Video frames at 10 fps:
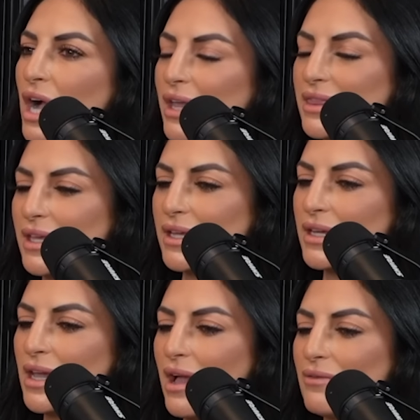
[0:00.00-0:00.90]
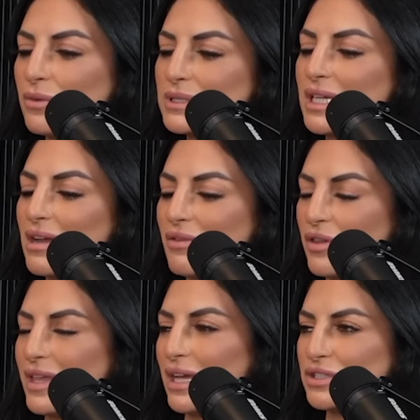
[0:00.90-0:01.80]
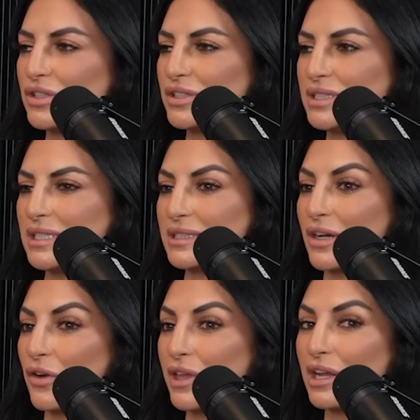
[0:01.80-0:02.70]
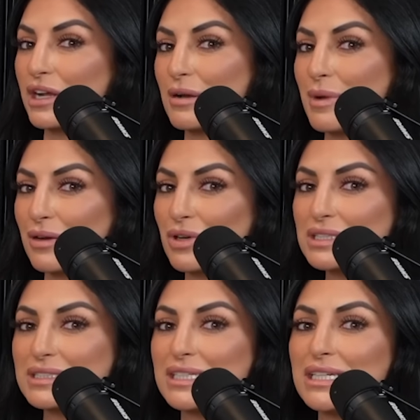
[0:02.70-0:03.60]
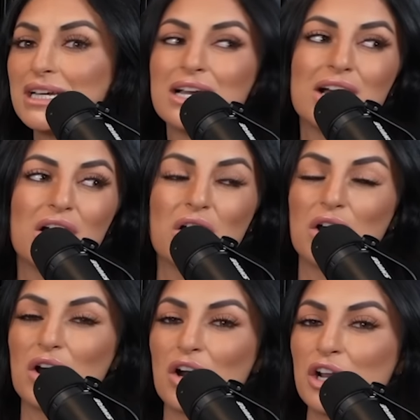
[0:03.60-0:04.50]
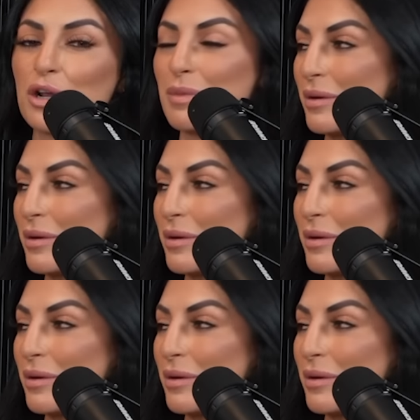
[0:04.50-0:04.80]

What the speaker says: I think everyone's kind of on the edge of their seats. Like, are they going to come back rusty? Are you going to be